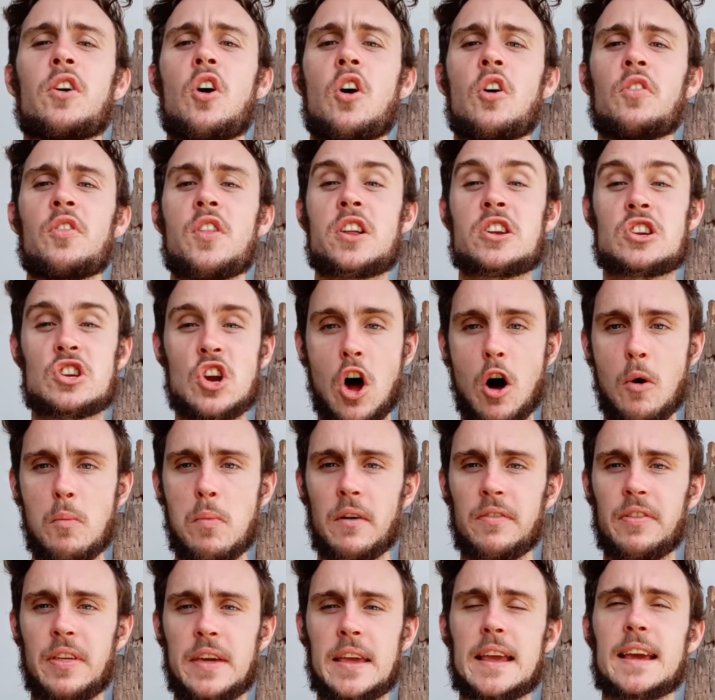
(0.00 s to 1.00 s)
on the top
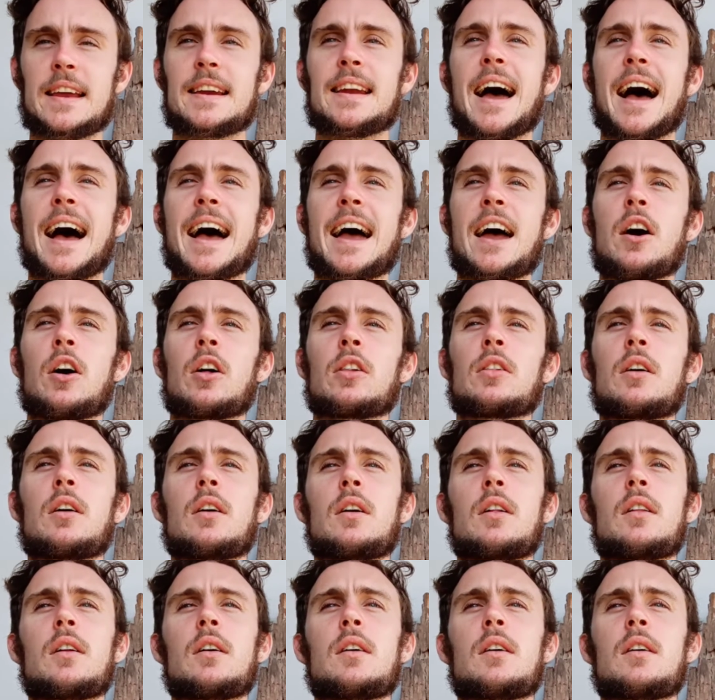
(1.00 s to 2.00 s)
of the inhale
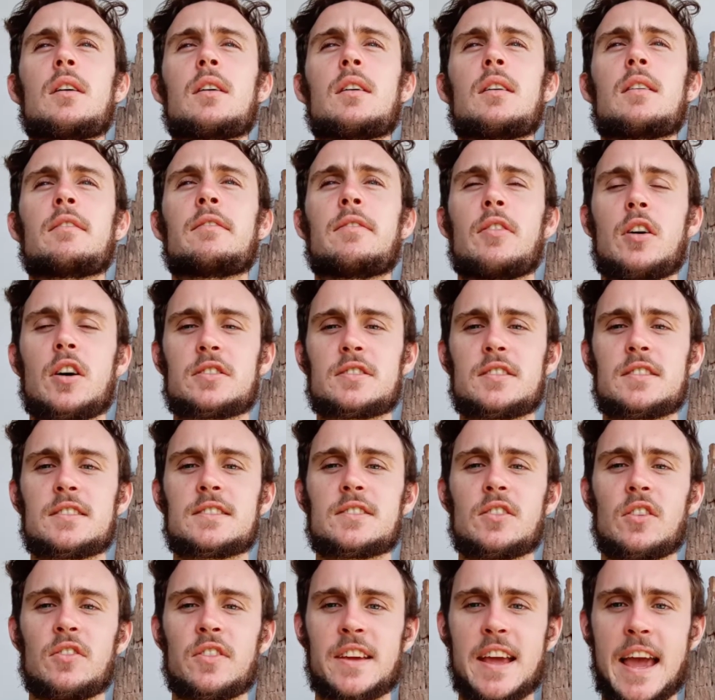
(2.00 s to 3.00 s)
versus
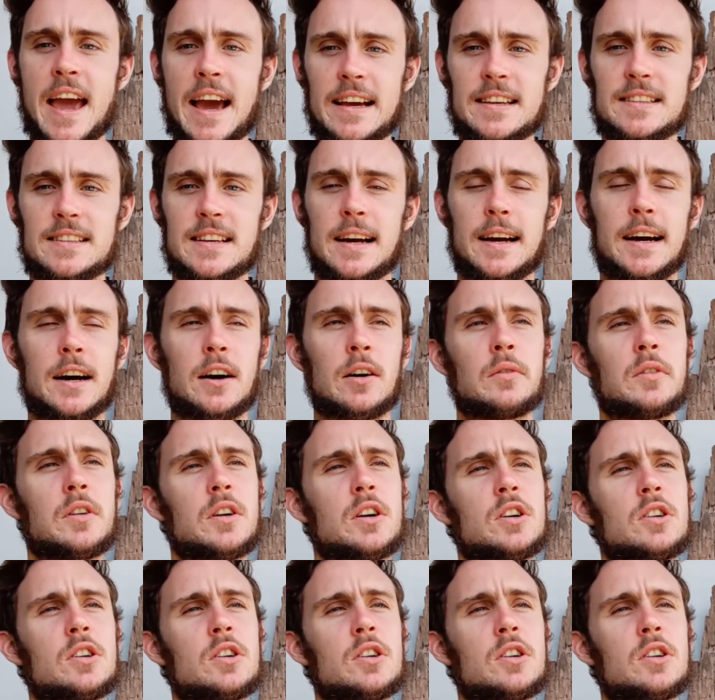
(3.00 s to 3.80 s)
on the exhale.